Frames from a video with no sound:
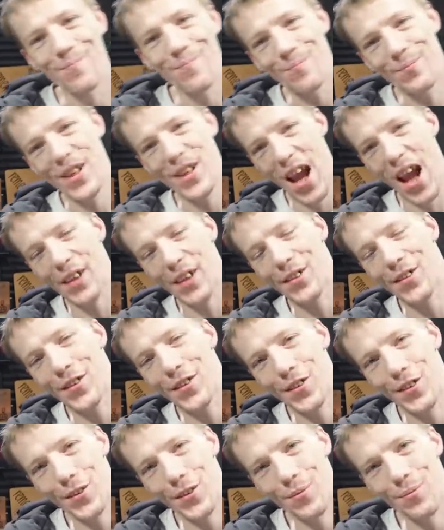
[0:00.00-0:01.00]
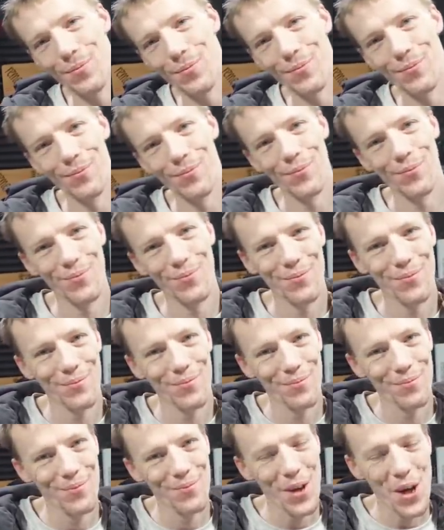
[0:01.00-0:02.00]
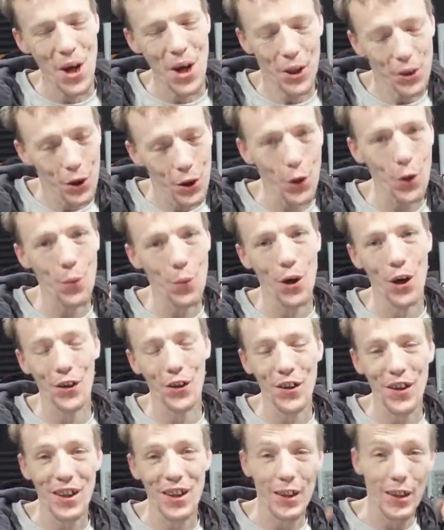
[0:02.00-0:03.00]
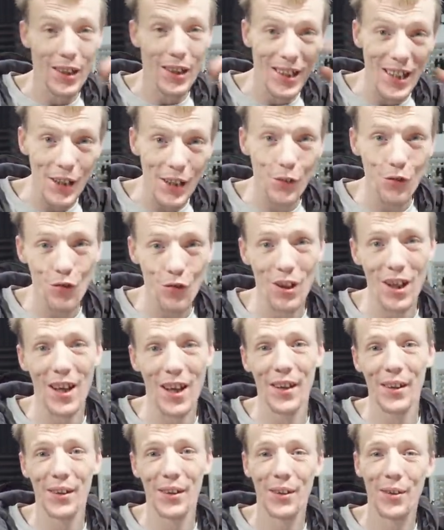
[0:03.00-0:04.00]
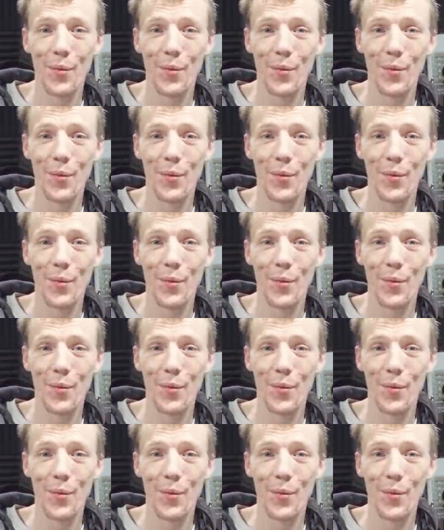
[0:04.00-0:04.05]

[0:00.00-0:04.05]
Yes. Another one literally